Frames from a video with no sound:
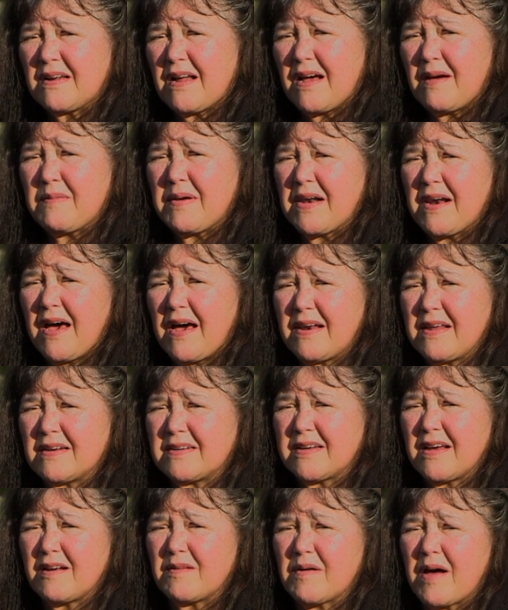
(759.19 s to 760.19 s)
I mean, how do you
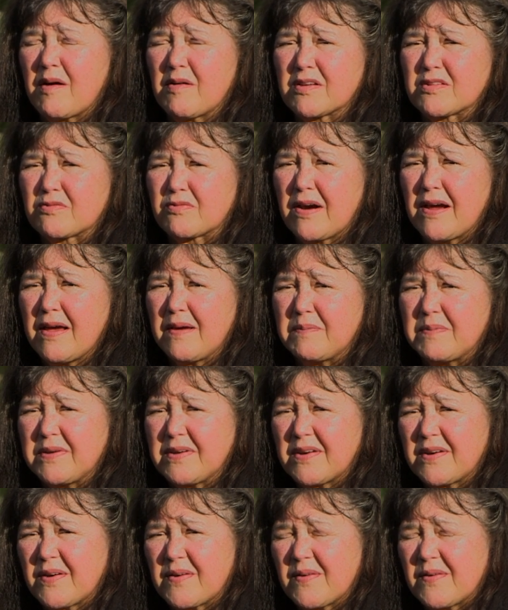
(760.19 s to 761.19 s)
tell them I was raped?
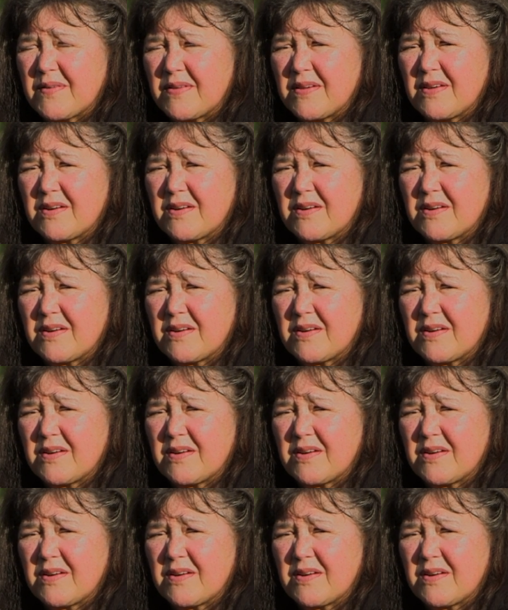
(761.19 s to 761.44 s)
You know,